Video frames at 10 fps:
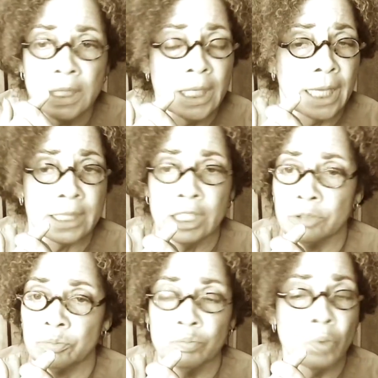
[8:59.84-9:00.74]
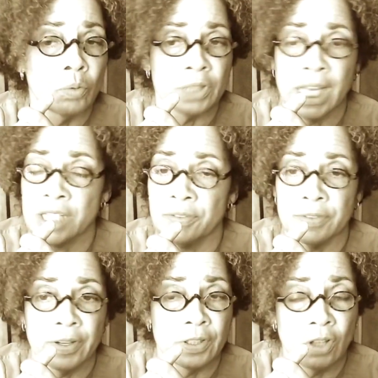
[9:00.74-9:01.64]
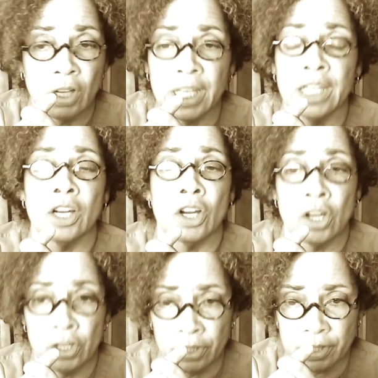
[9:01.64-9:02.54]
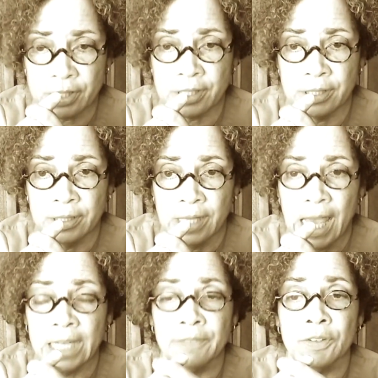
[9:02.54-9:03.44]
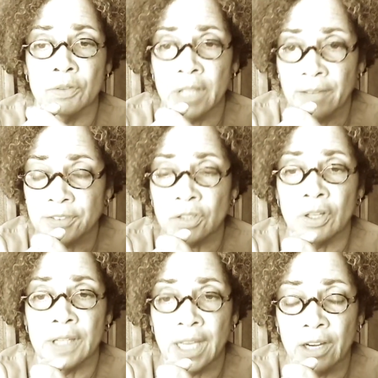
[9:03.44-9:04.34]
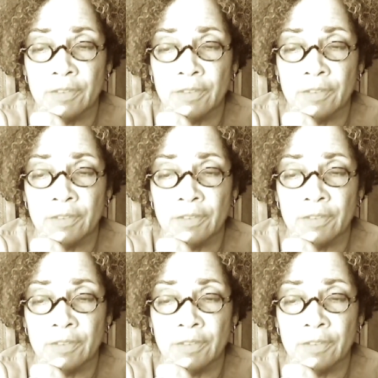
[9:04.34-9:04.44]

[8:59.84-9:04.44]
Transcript: it won't last for very long. It hurts. And if you left it on there